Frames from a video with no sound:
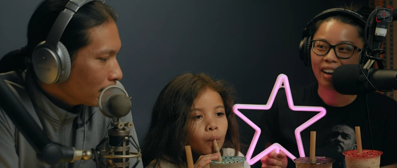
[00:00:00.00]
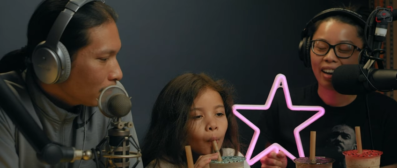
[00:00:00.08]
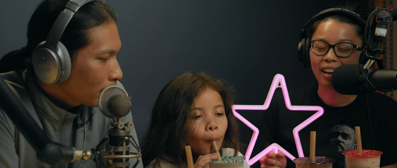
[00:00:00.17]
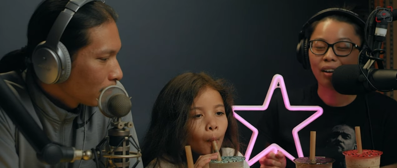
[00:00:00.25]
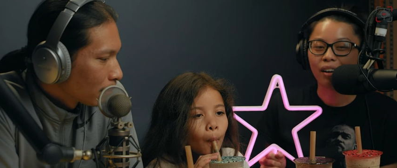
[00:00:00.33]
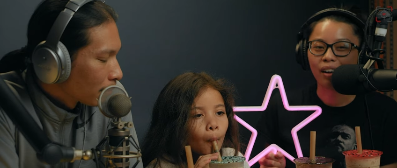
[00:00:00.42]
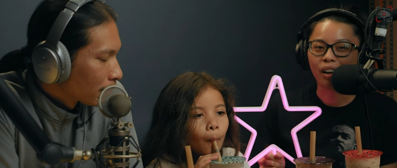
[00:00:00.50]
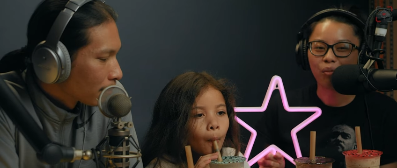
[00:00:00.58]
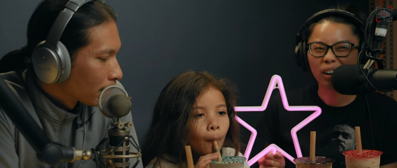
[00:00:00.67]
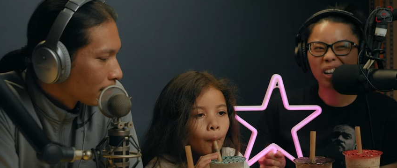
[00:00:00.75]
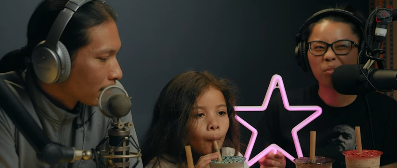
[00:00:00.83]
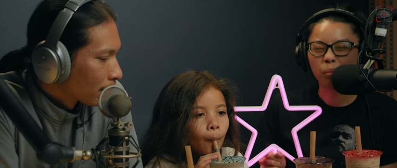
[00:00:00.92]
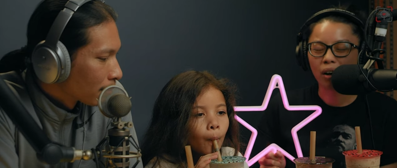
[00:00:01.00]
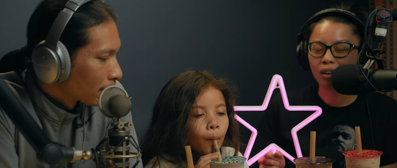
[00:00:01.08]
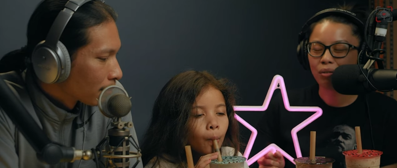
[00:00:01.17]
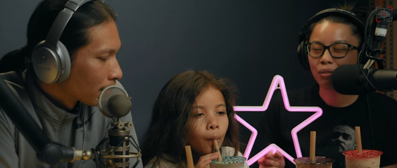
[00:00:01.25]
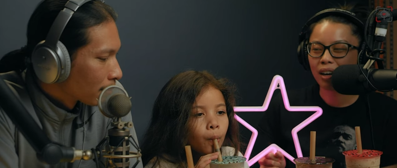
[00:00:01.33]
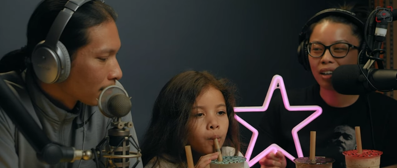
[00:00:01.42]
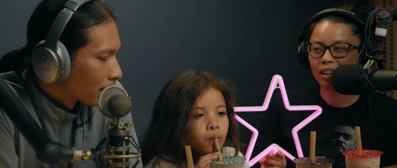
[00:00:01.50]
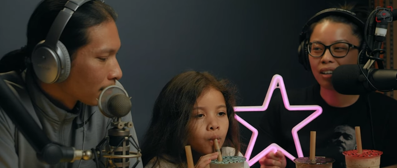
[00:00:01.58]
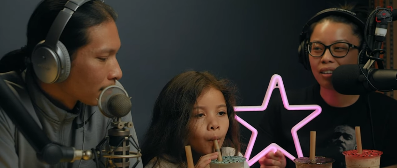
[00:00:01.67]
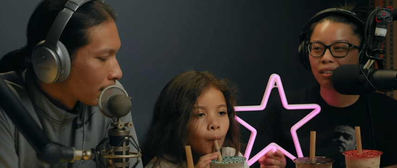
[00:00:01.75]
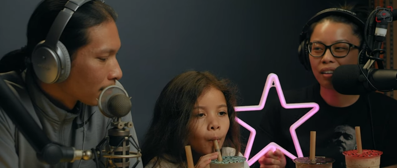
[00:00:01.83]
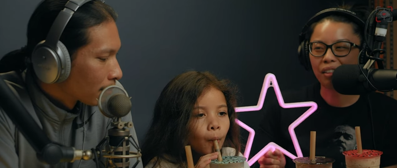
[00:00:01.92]
Speaker 1: It, if I can modify
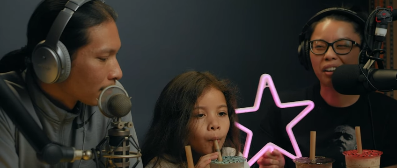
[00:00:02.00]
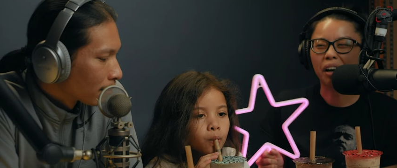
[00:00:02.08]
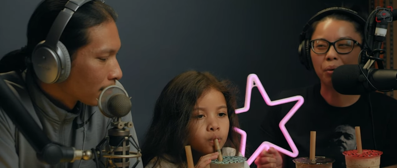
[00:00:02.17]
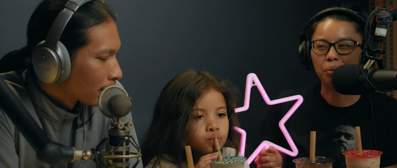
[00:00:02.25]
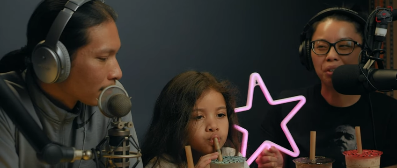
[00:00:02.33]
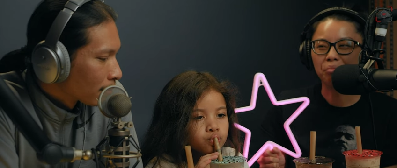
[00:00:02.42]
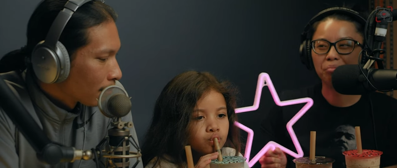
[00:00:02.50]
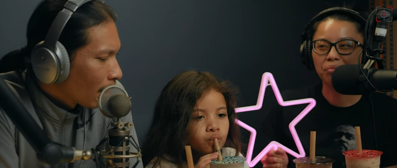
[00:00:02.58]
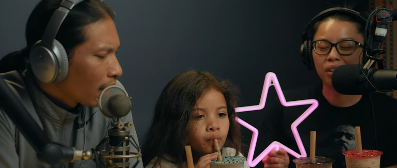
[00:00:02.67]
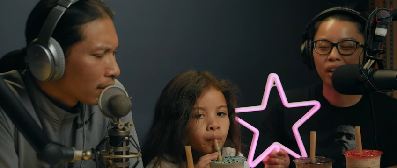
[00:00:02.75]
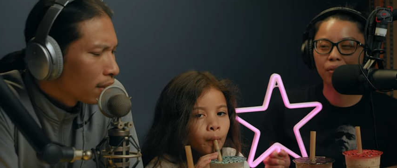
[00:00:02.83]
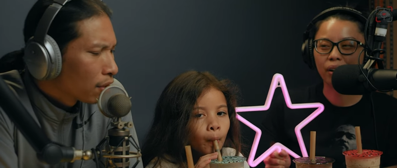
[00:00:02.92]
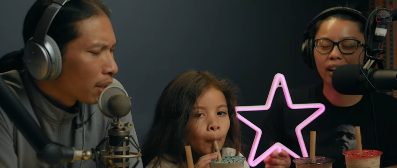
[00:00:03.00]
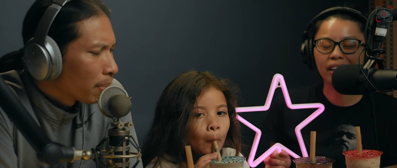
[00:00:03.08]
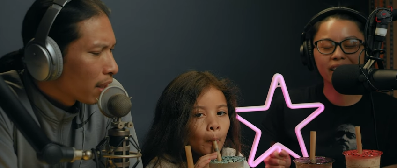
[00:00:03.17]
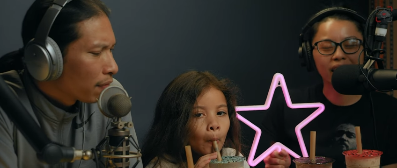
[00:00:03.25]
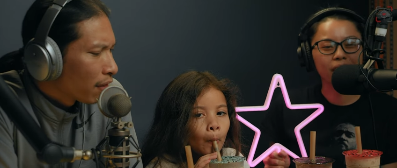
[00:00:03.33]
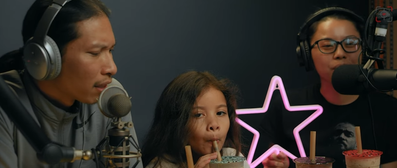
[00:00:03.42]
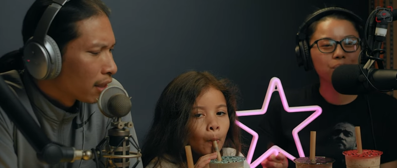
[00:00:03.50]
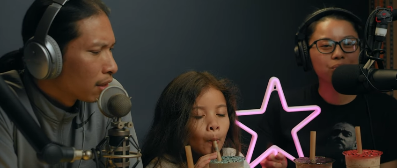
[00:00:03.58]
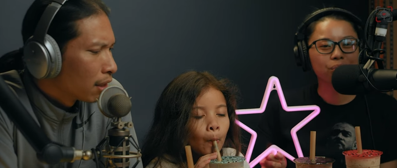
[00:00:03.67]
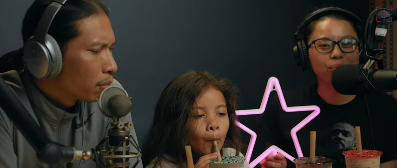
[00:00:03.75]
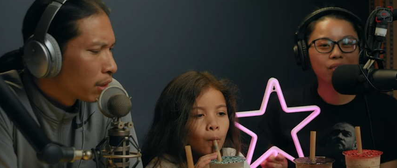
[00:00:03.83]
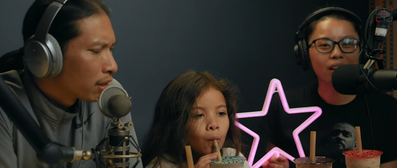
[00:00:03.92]
it, I think I would. I think if, you can modify yeah. it. They,
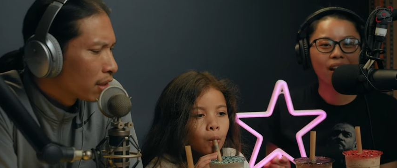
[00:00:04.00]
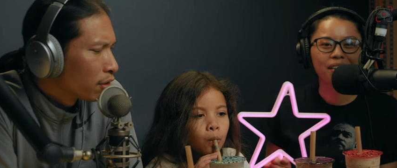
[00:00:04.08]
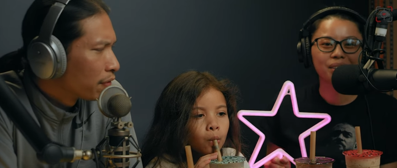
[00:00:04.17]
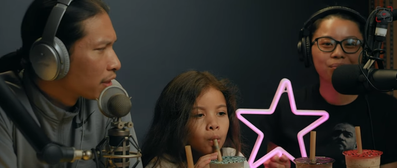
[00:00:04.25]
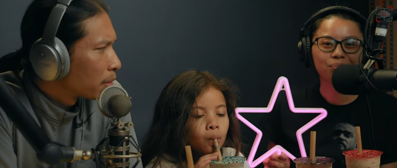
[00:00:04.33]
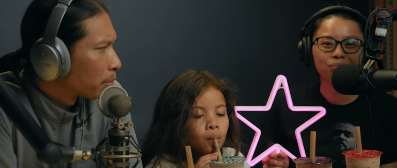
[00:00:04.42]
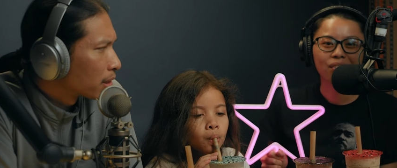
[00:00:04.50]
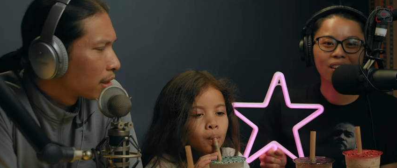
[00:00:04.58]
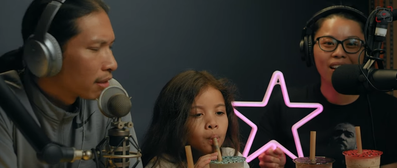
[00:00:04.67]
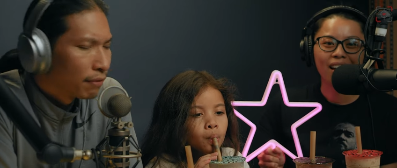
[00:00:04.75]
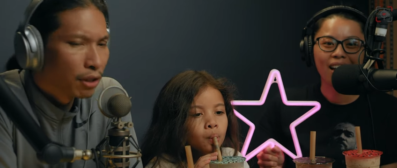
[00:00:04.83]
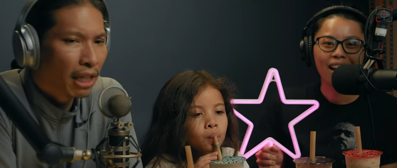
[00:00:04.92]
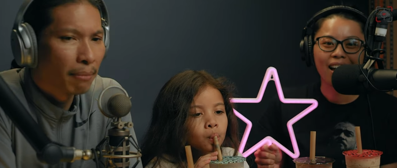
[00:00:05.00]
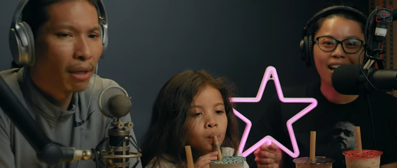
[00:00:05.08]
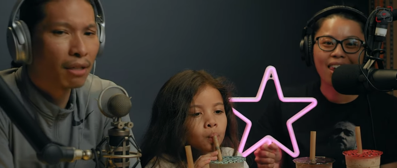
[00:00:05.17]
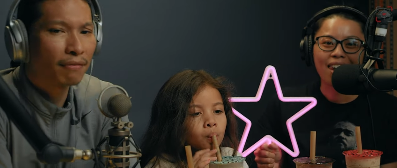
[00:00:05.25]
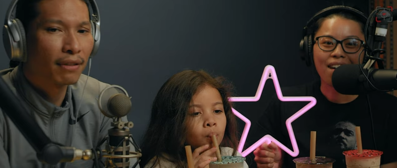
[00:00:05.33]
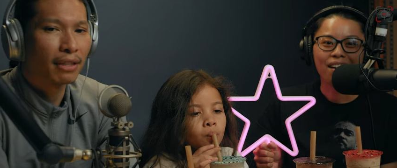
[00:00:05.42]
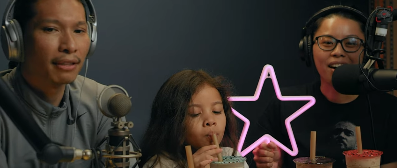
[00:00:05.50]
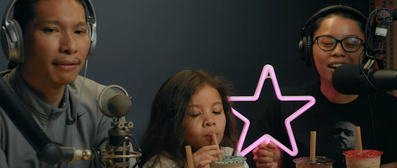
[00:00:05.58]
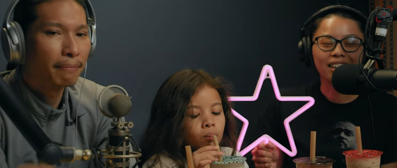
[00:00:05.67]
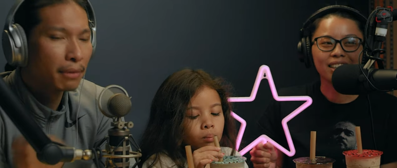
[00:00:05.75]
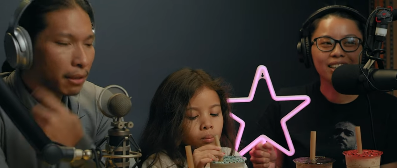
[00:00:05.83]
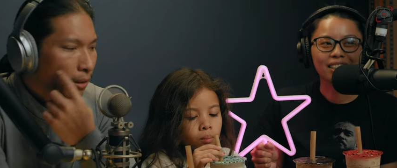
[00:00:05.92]
Speaker 2: they wouldn't tell you 50% if you can't modify it.
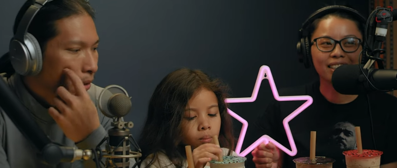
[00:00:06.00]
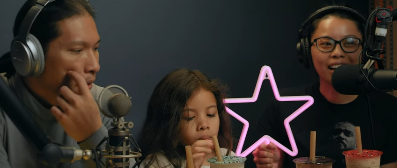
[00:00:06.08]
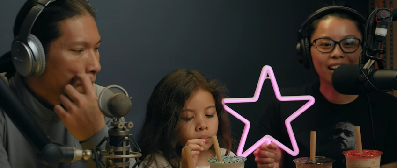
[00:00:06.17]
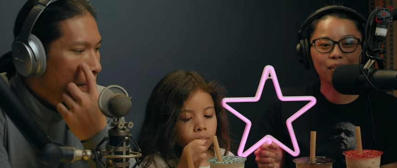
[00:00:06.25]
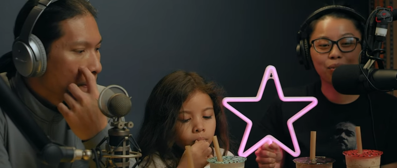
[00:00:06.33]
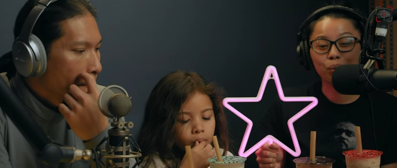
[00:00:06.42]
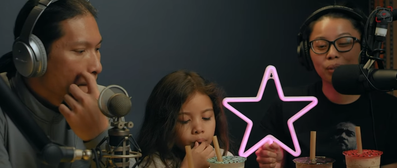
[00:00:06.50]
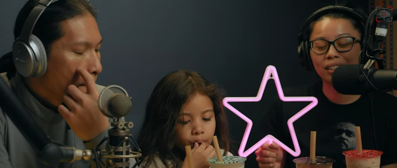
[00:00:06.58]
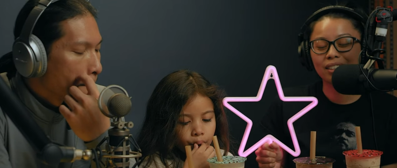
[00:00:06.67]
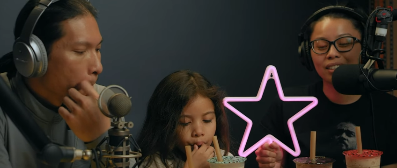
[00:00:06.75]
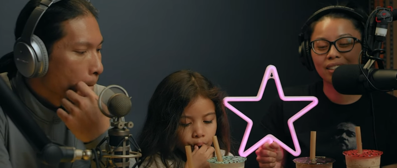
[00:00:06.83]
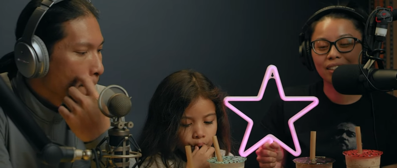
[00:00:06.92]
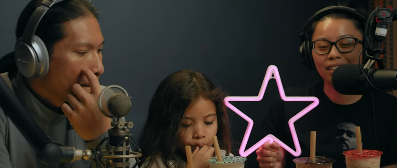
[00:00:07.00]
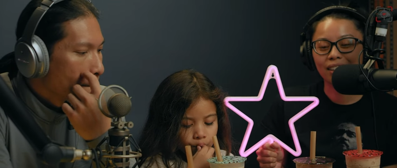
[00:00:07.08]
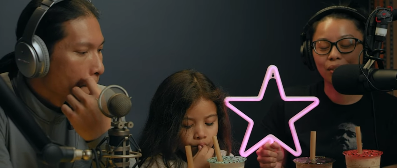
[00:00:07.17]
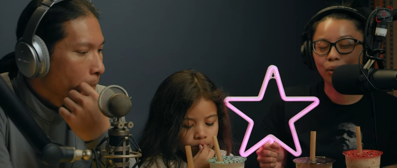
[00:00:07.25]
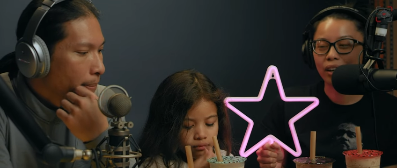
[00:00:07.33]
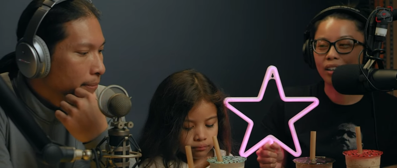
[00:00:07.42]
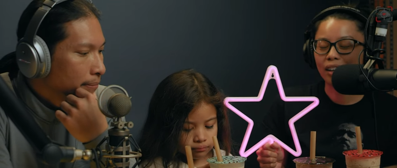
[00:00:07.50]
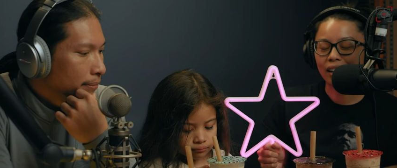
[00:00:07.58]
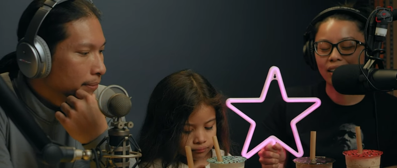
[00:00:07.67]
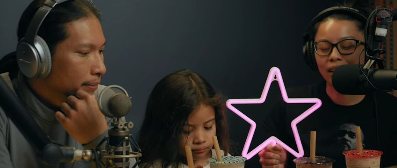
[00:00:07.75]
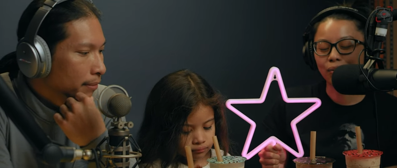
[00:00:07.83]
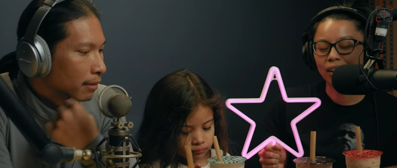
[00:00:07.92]
Speaker 1: Yeah, if it was if I, I
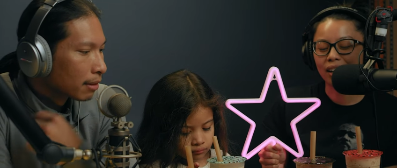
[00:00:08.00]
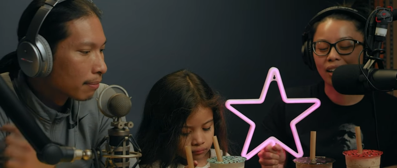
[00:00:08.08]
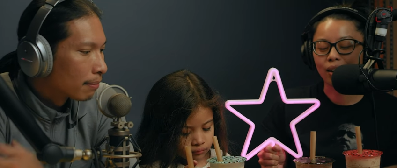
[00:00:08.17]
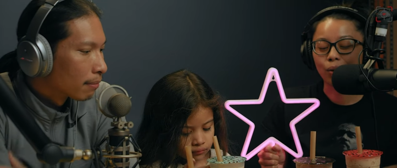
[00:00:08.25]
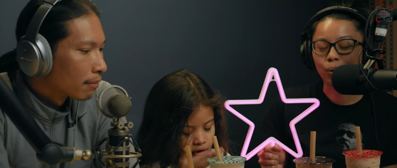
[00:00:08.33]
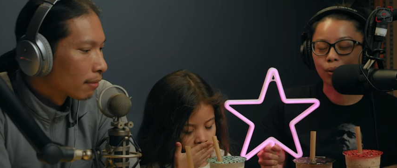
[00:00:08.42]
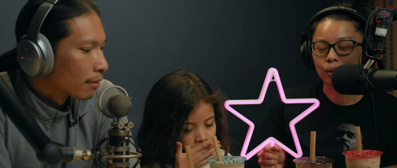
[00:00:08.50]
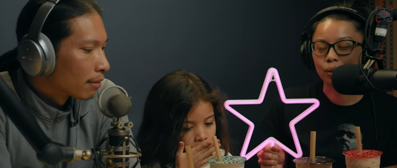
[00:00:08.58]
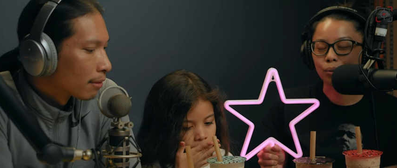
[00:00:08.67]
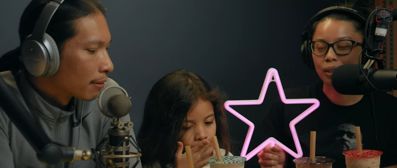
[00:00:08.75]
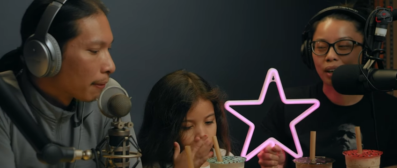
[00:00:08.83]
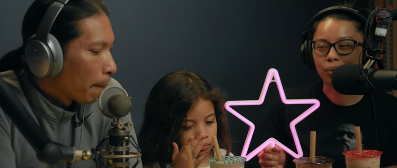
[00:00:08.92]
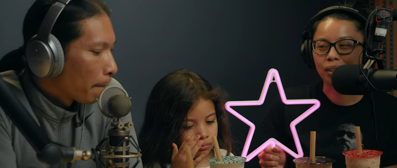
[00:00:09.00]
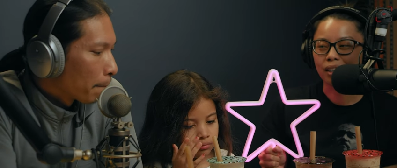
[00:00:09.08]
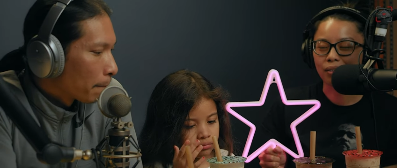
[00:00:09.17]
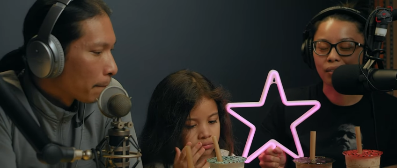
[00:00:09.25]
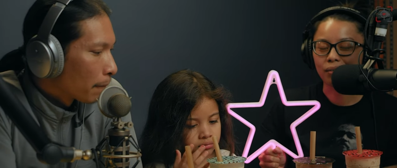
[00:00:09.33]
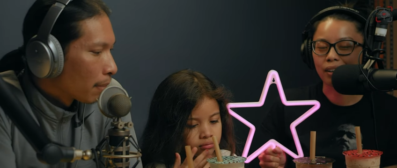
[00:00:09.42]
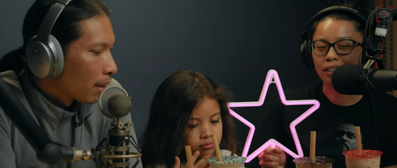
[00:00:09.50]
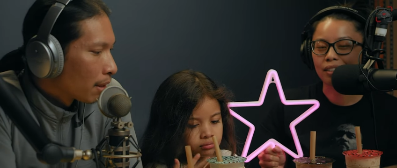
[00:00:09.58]
think if I got a quarter sweet, I would give it five